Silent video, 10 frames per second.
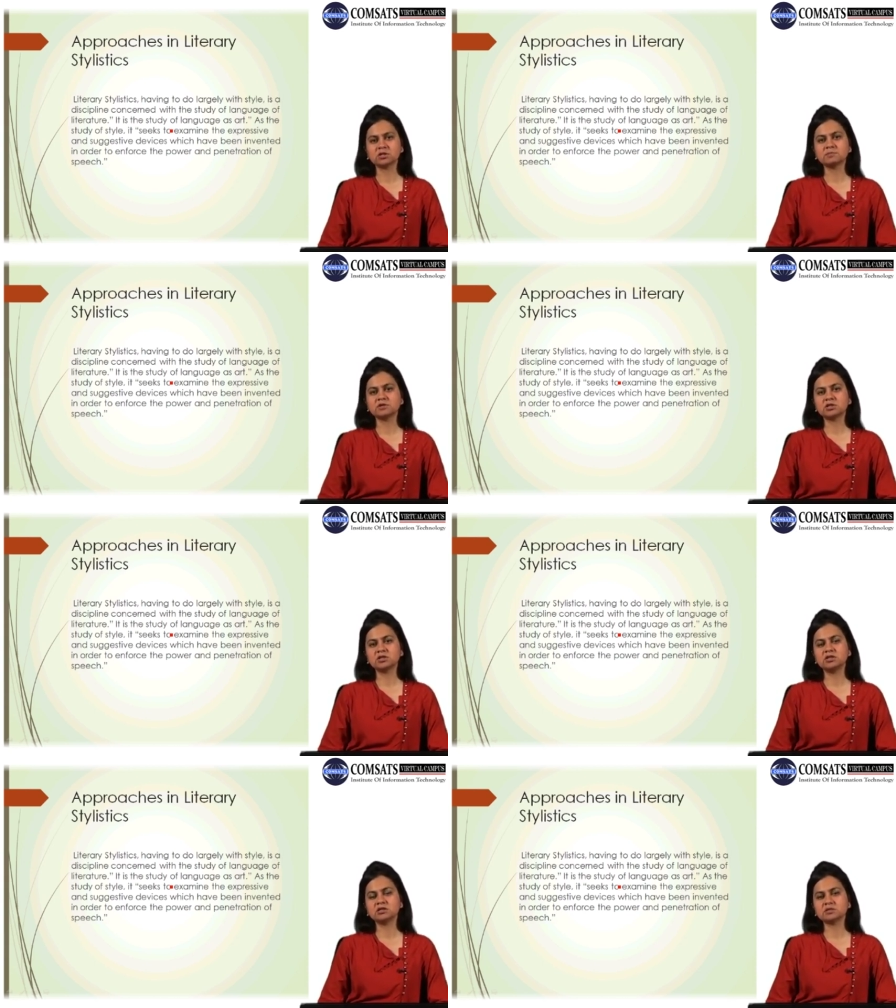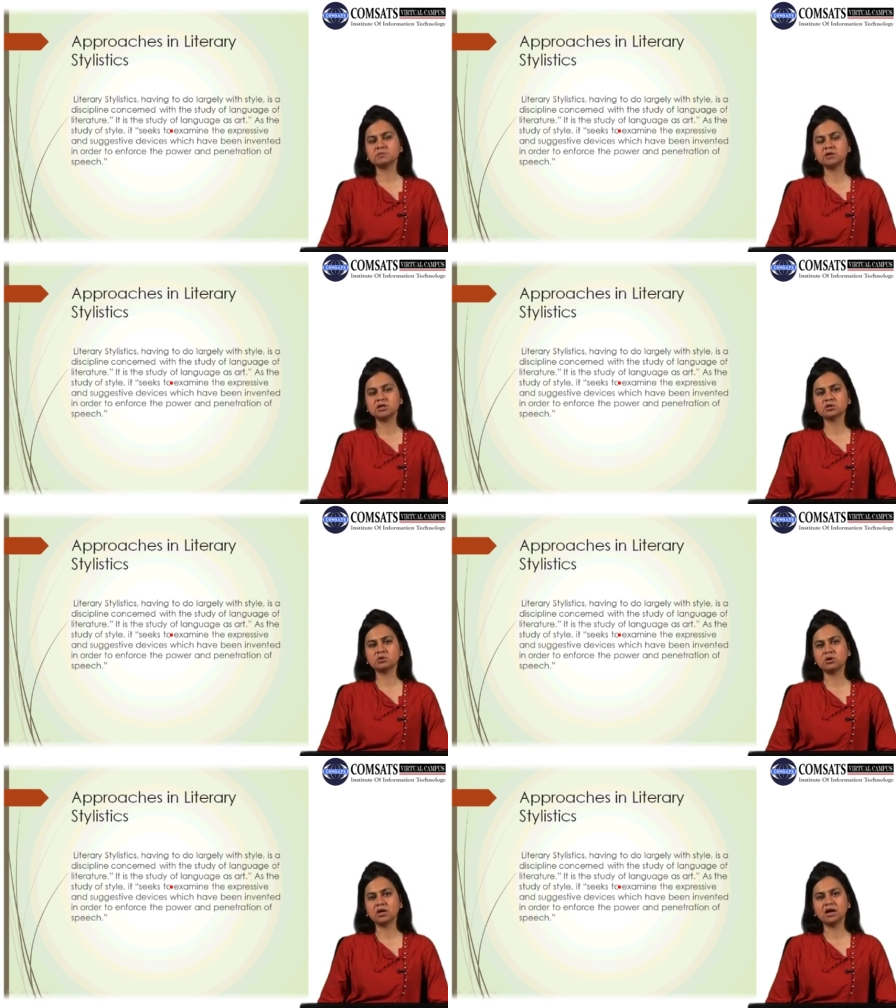especially the
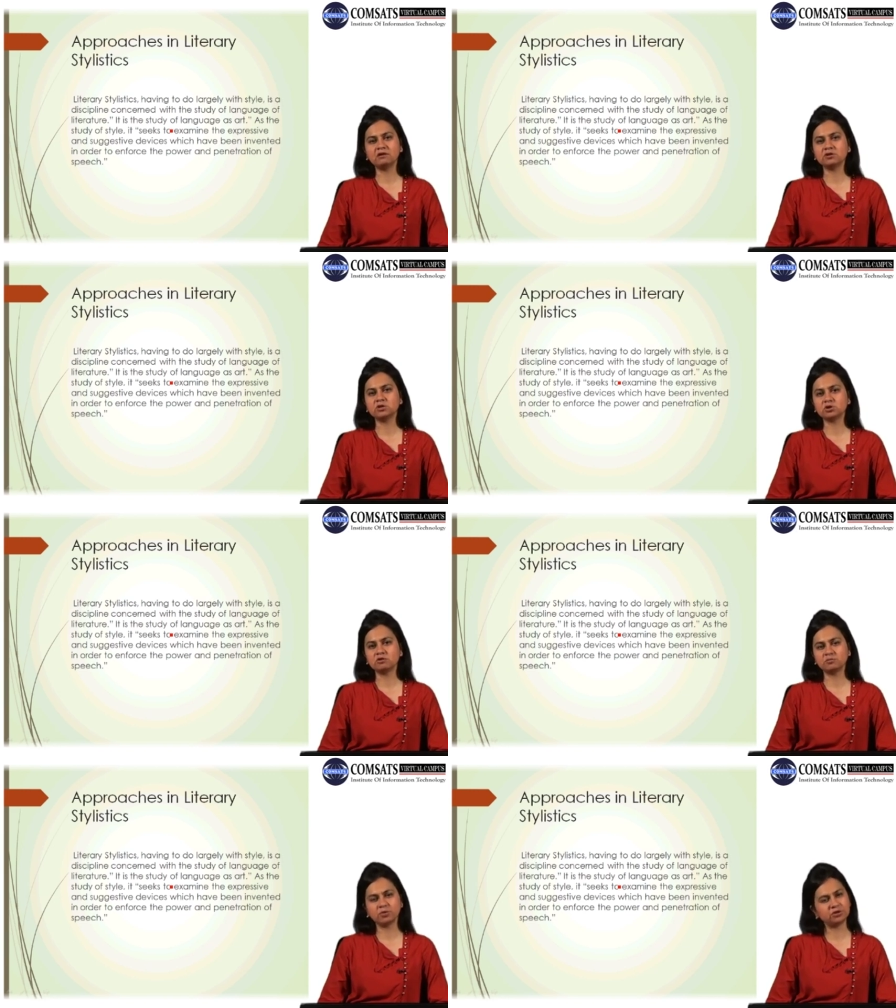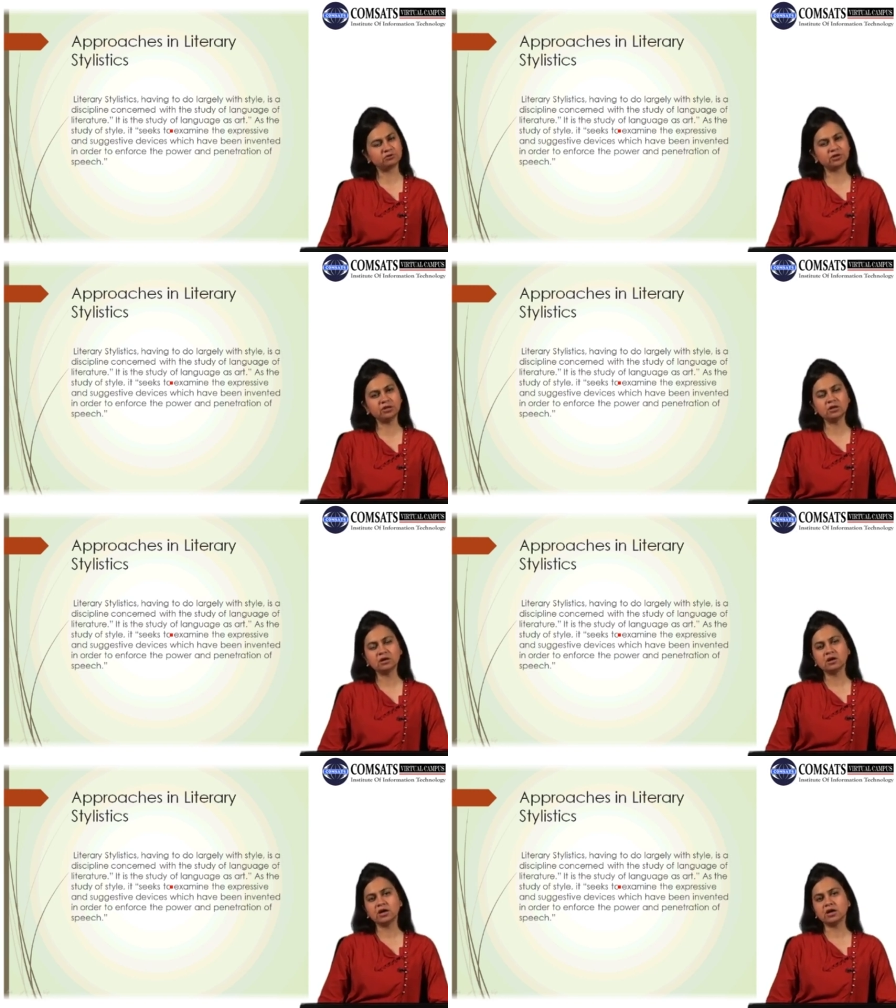speech or language of poetry
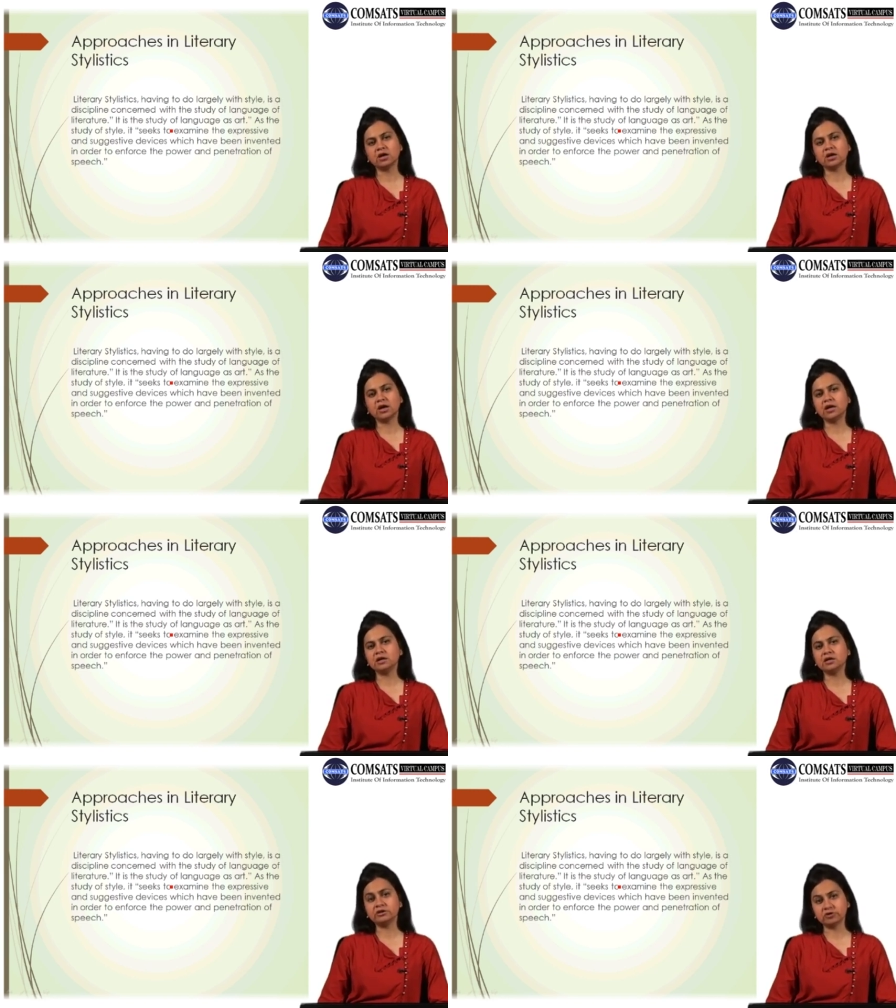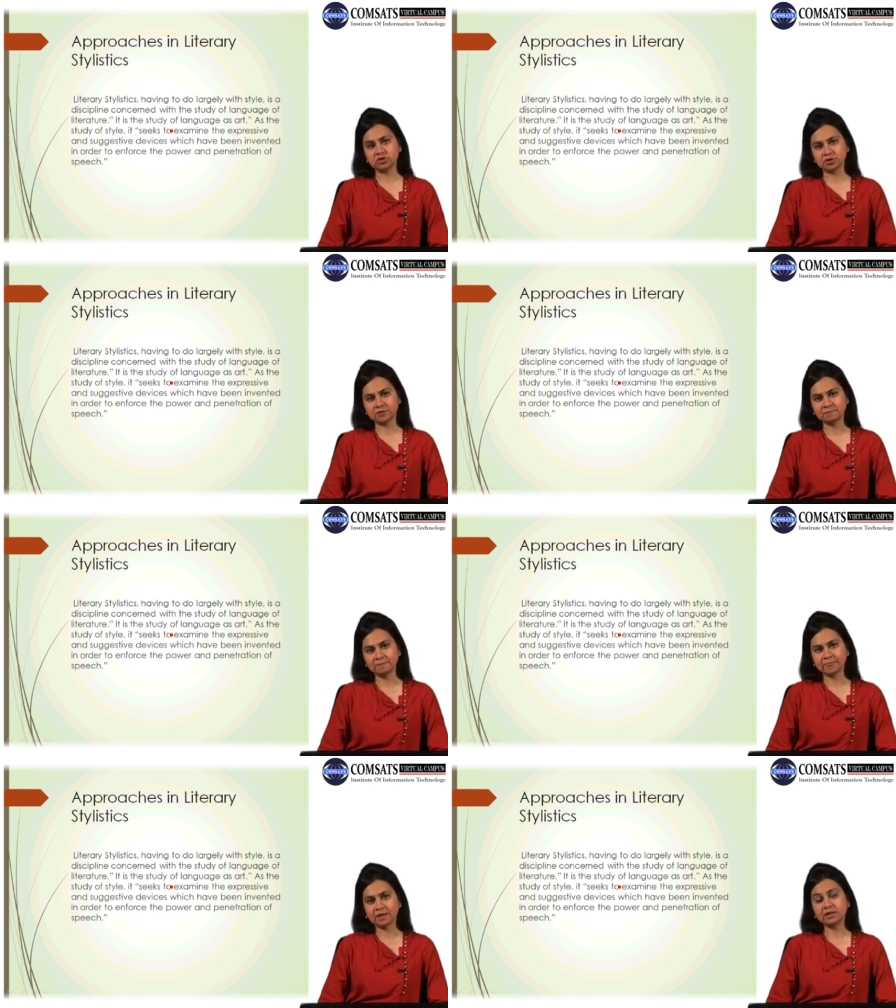and literature,
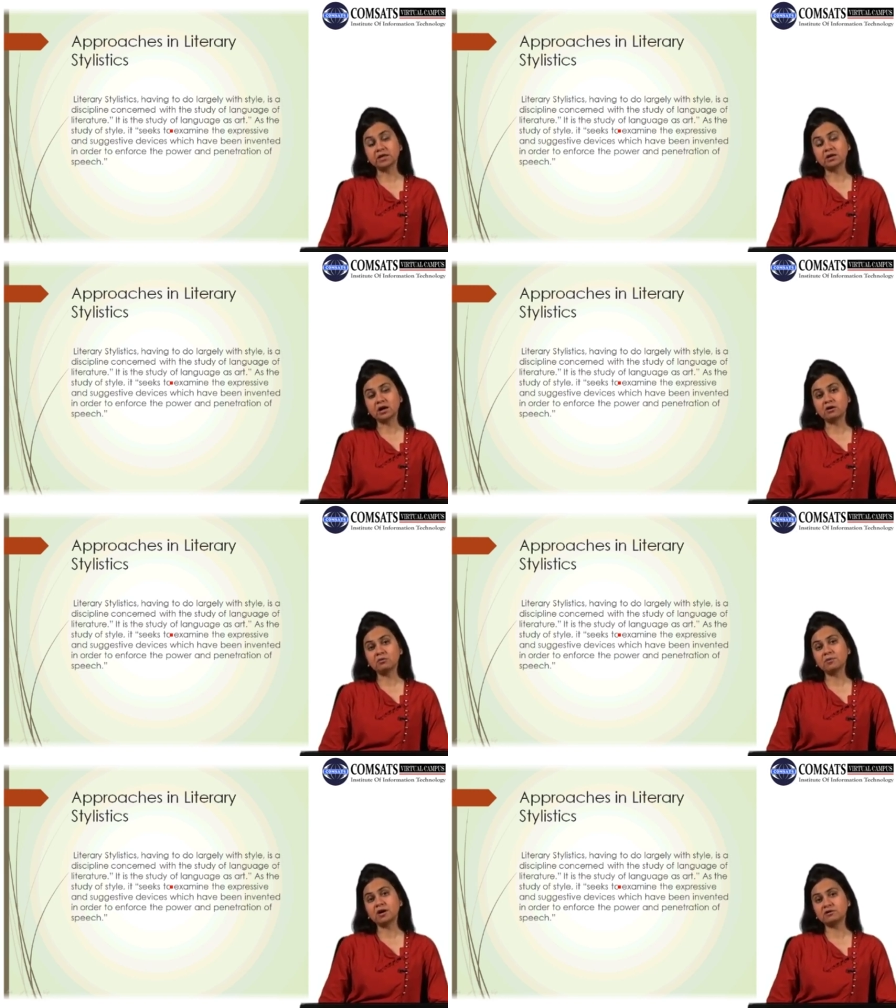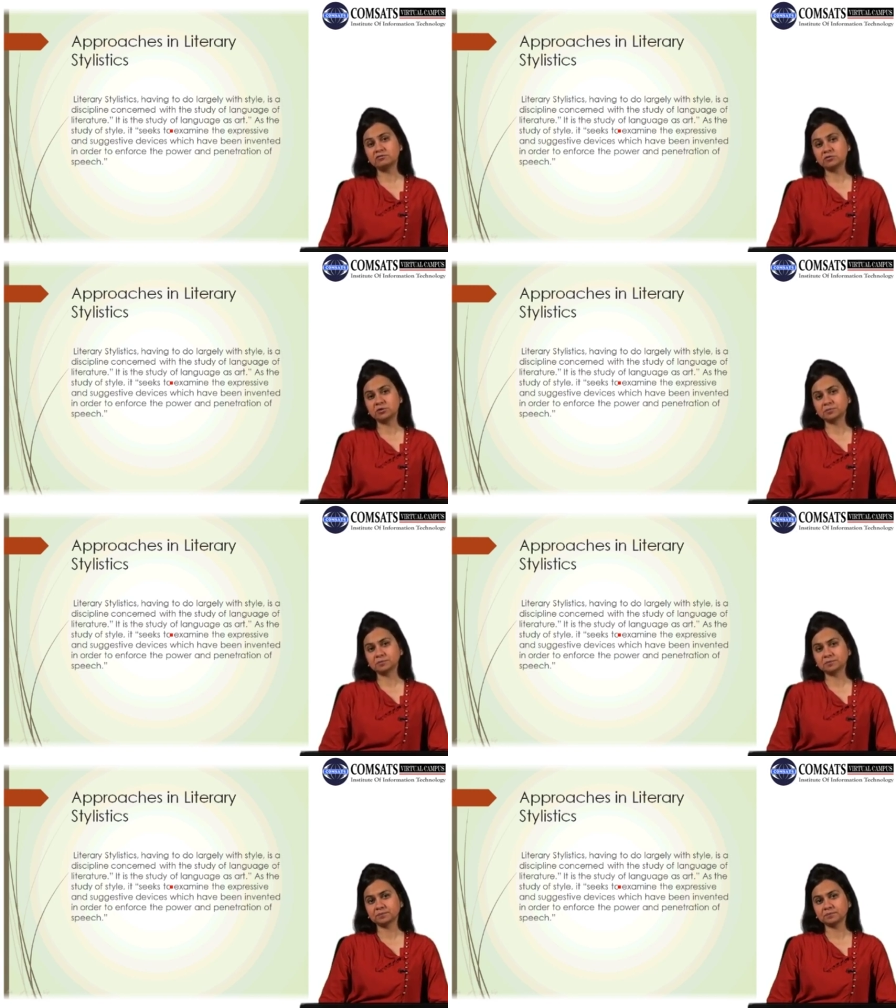that how powerful